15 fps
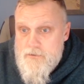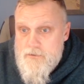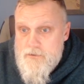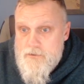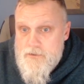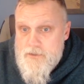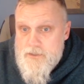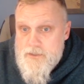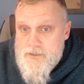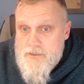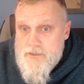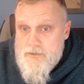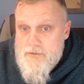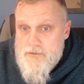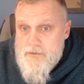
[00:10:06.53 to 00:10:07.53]

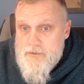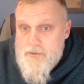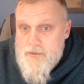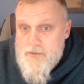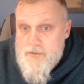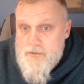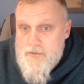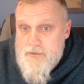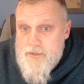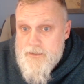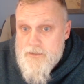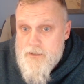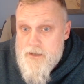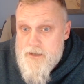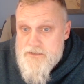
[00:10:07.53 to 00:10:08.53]
uh, I
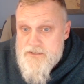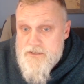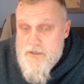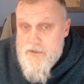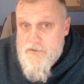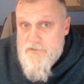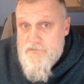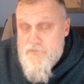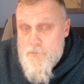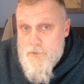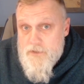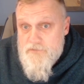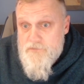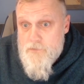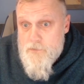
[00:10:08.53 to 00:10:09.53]
lost
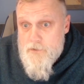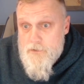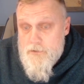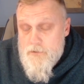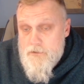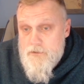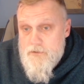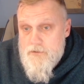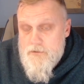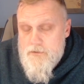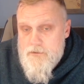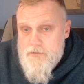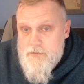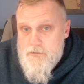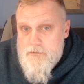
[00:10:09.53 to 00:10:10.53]
144.
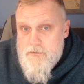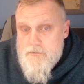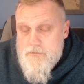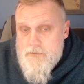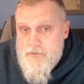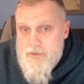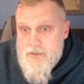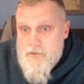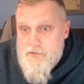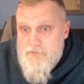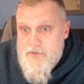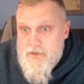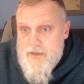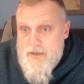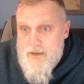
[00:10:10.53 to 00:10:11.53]
Now, if you
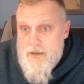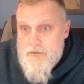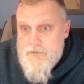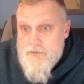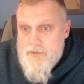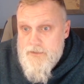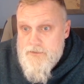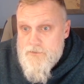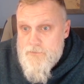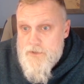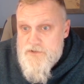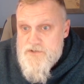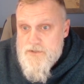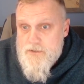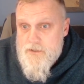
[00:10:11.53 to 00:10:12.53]
calculate the
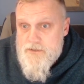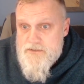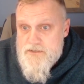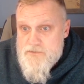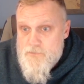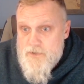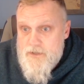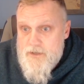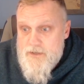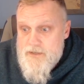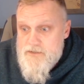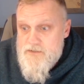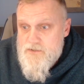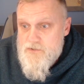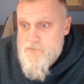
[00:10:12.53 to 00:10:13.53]
Russian loss as
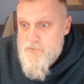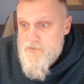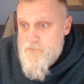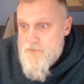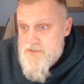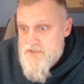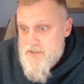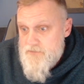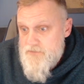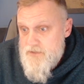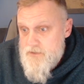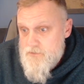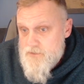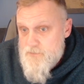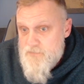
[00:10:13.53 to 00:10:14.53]
192 with what's left here on
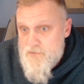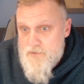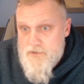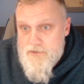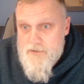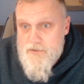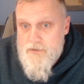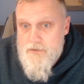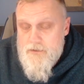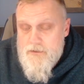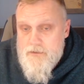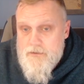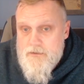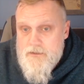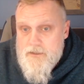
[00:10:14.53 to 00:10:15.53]
the board,
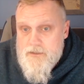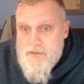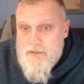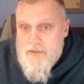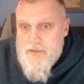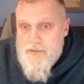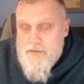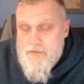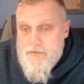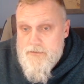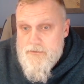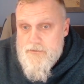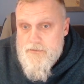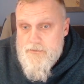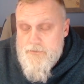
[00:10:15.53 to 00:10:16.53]
uh,
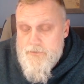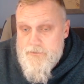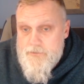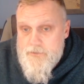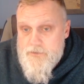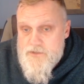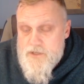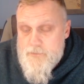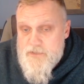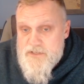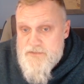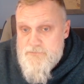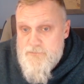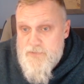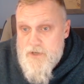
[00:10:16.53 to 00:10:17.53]
the Germans
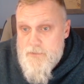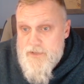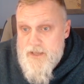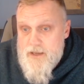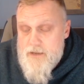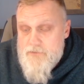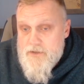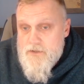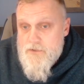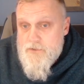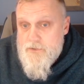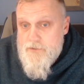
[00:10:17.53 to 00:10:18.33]
probably have a good